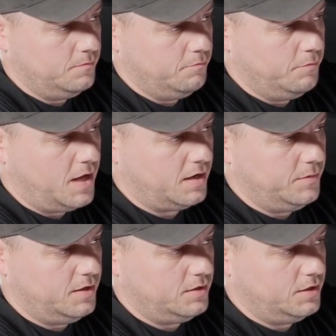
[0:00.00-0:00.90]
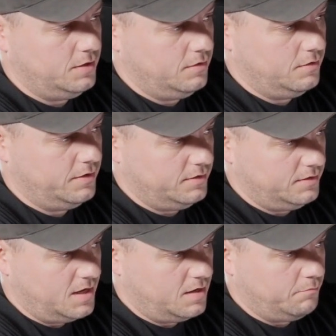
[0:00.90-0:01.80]
bottom edge here is
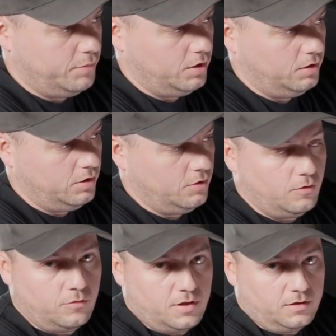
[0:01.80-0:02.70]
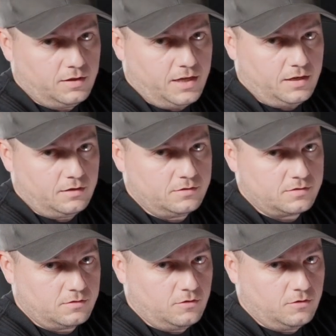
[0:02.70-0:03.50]
not below the legs